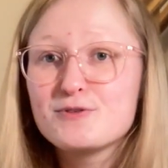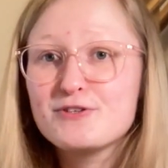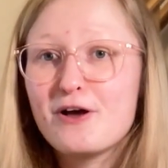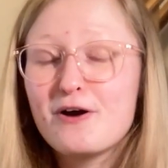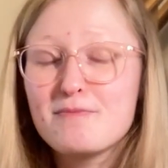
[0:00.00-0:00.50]

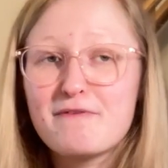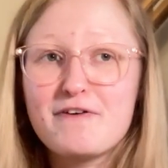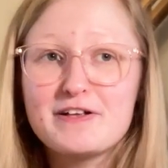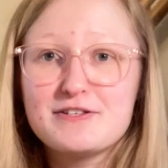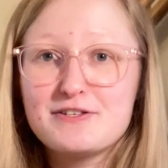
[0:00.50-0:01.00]
So my
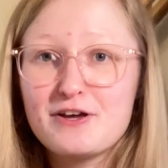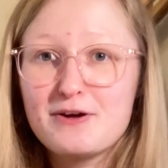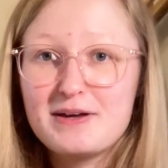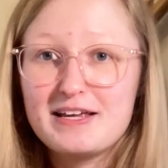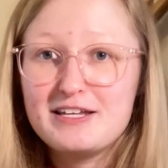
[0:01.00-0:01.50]
friend
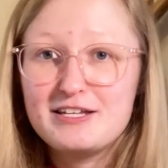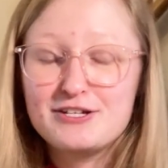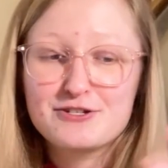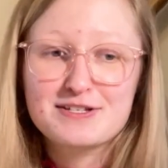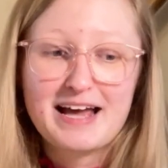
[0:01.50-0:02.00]
Sue, you
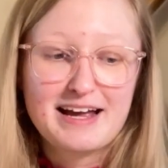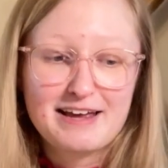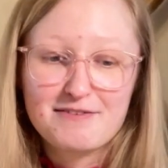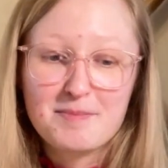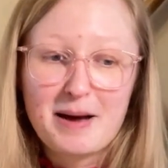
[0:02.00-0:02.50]
just get
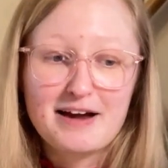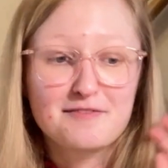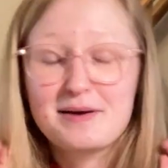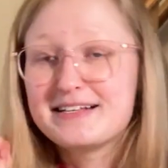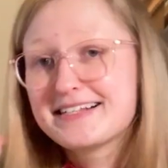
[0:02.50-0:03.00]
given a bag of
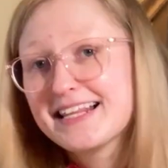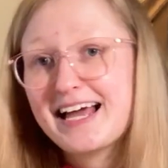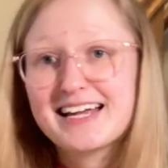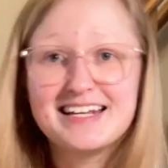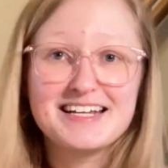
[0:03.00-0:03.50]
basically
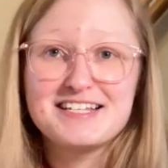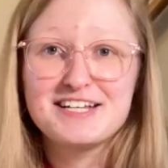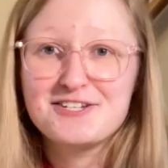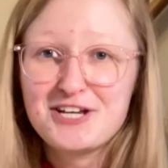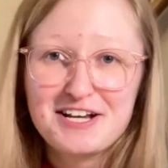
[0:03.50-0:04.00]
like a
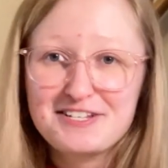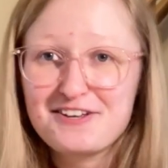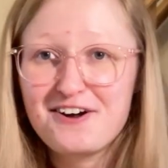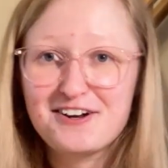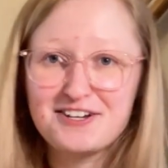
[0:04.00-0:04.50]
knitted
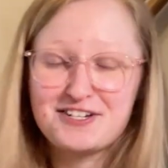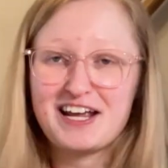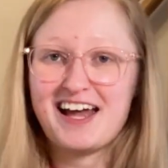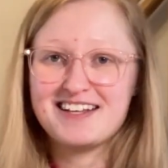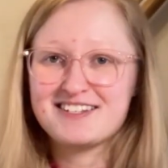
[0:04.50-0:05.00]
jigsaw because she
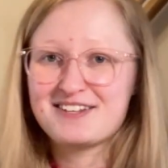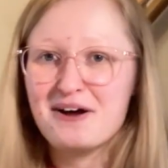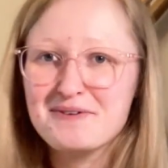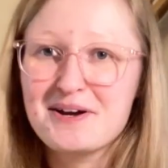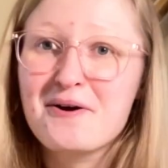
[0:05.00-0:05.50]
hates
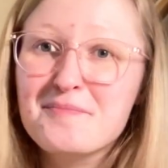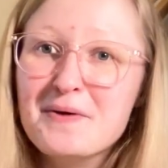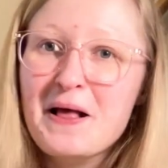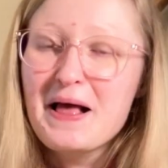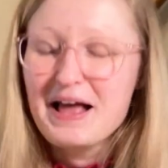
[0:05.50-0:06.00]
sewing up,
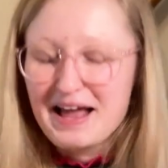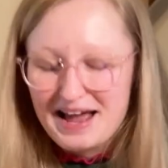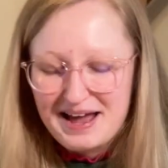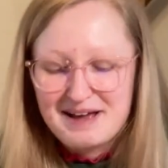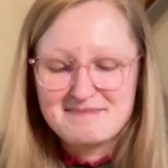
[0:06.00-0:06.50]

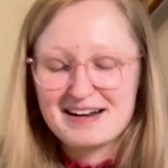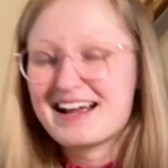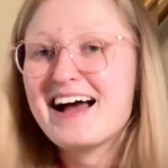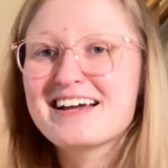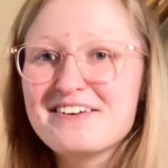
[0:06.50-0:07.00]
and I
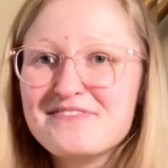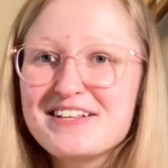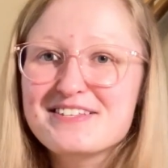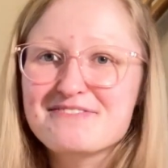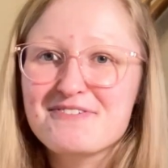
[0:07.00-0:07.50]
can't
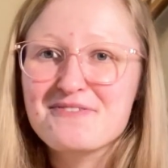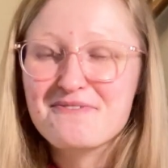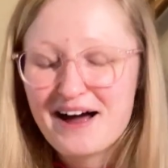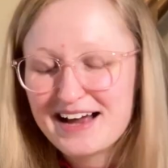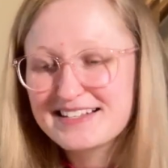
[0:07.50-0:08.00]
convince her
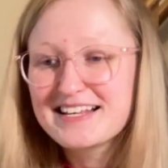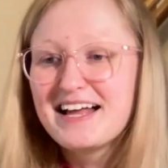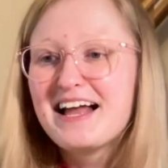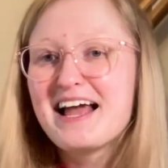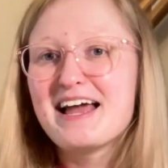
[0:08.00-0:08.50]
otherwise.
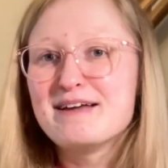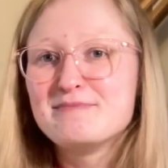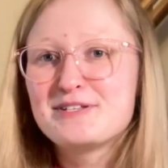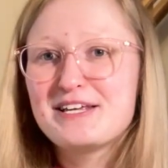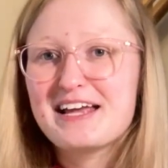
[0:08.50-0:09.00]

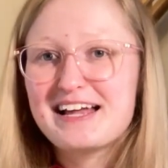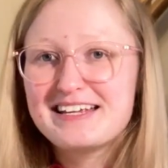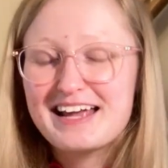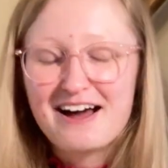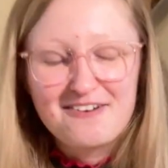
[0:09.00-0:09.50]
So yeah, you
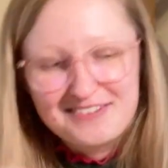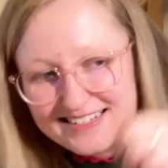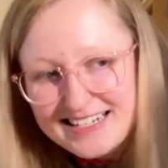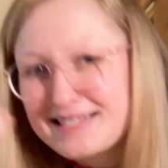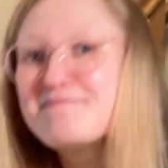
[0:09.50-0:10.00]
get all these
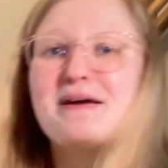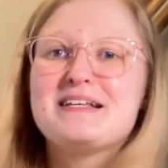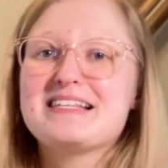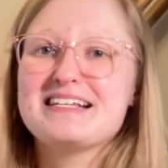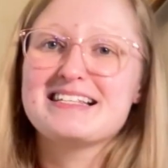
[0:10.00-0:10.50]
knitted
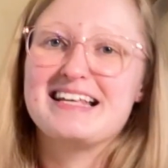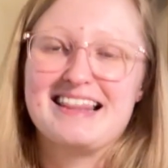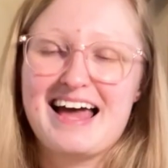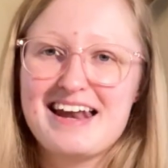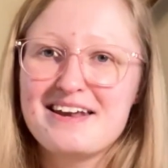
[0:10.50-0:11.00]
pieces and
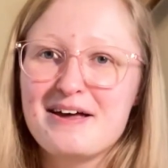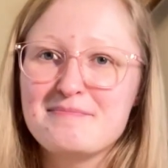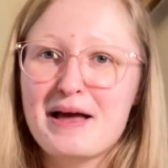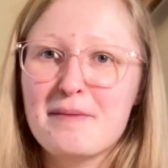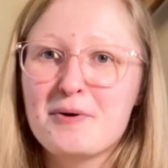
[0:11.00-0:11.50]
then
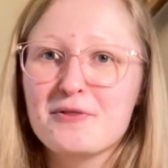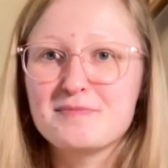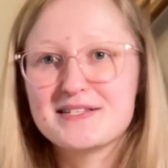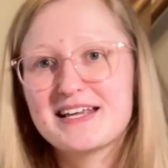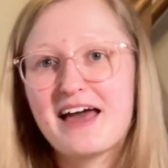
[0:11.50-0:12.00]
yeah, put
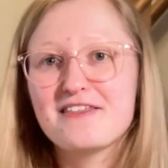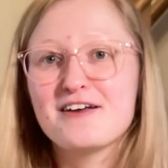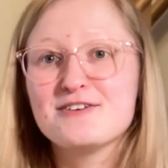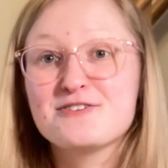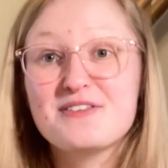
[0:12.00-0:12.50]
them
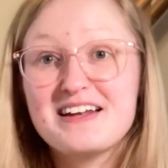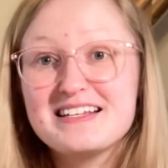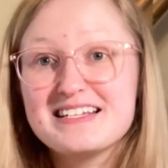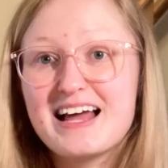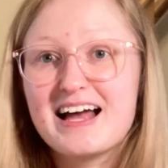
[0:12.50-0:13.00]
together. So then
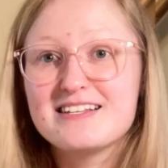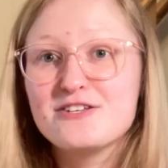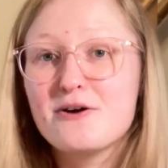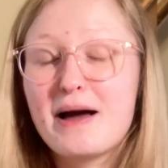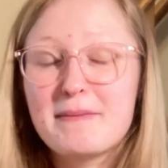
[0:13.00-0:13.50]
it's nice, you
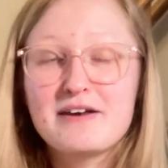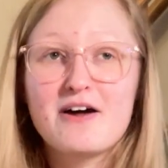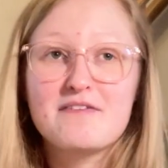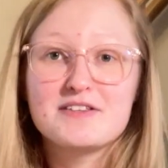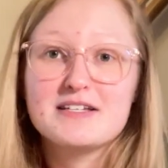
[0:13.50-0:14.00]
know, I might not
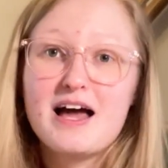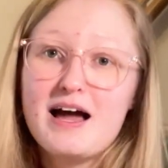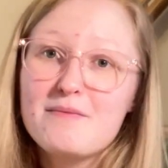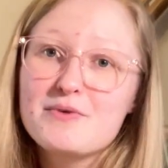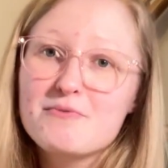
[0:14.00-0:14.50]
have the
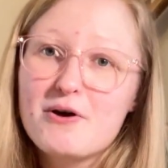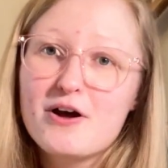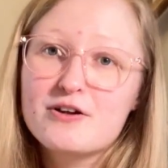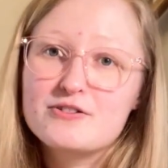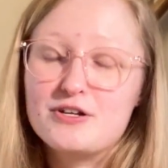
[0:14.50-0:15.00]
time with
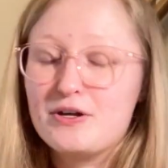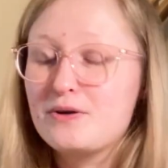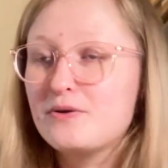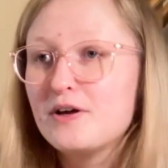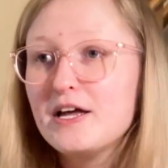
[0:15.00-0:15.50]
work
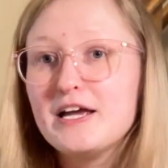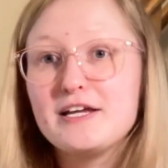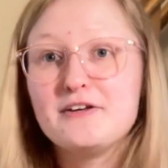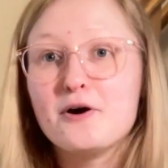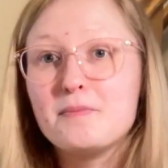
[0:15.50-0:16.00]
to,
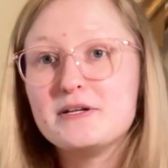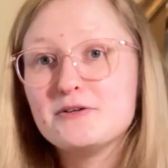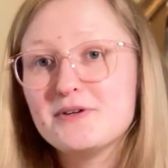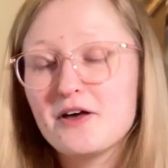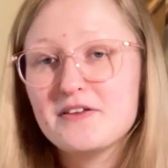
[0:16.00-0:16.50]
you know, be
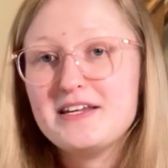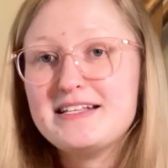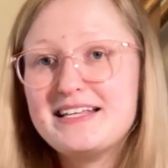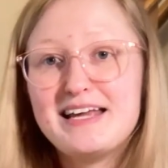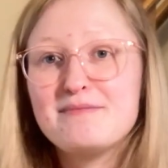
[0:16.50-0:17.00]
doing all the
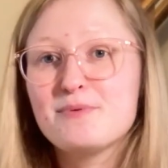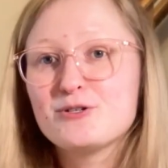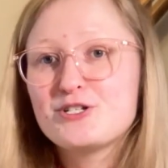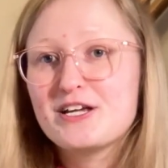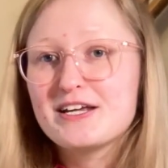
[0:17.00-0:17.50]
knitting,
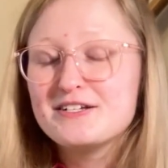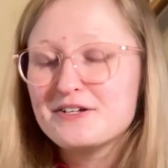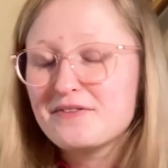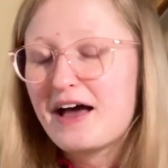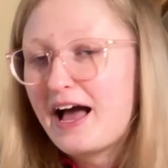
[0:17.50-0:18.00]
but she can
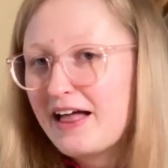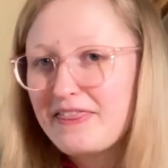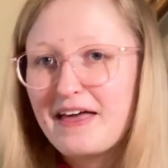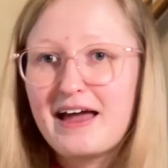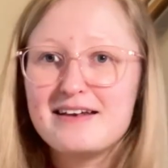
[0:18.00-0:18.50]
do that,
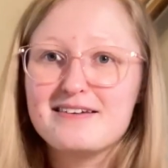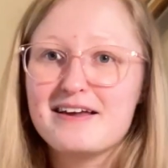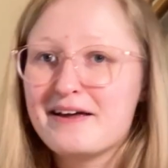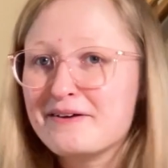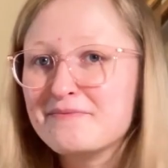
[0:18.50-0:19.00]
and then
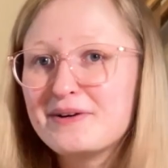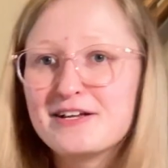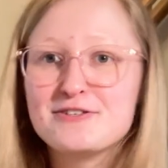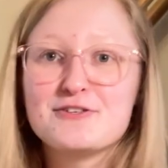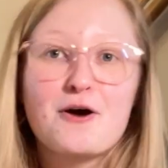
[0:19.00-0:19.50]
we
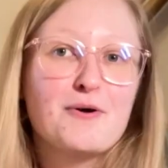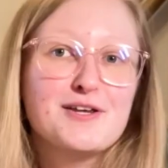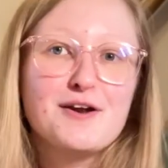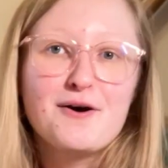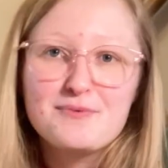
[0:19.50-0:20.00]
can sew, and
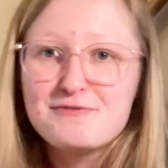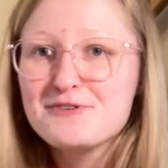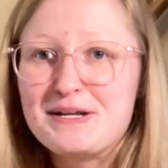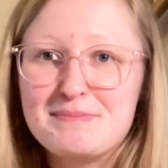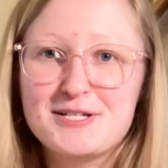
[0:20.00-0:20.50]
you know, we've
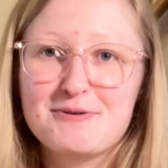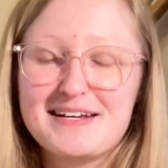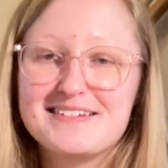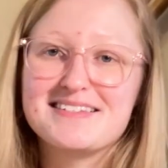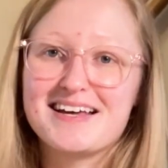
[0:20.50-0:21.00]
done it
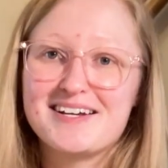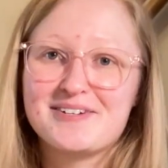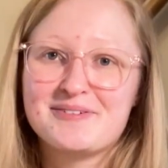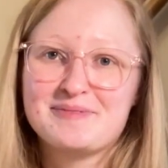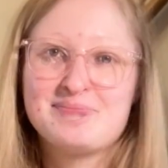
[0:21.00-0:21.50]
between us then.
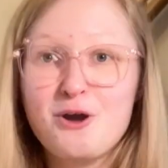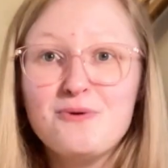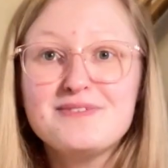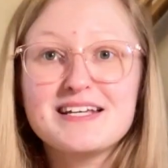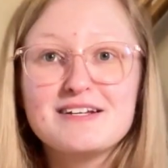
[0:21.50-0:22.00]

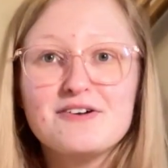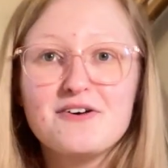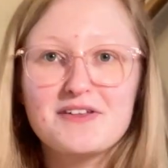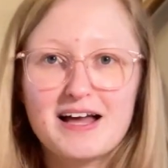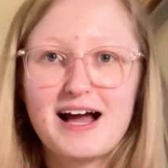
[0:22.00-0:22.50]
Don't ignore
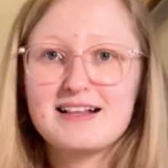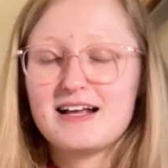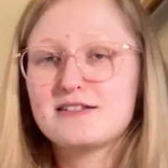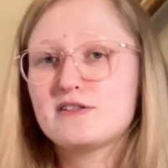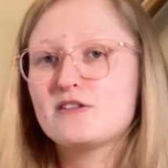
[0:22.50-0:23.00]
the
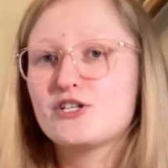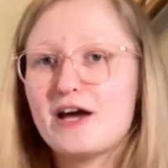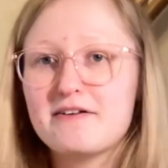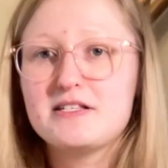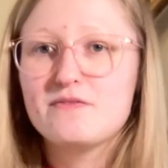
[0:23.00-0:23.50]
guidelines that the
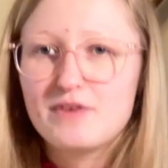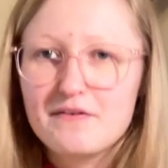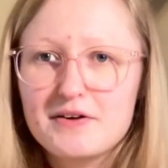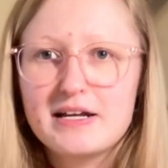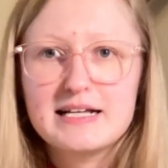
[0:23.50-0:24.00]
charity have given.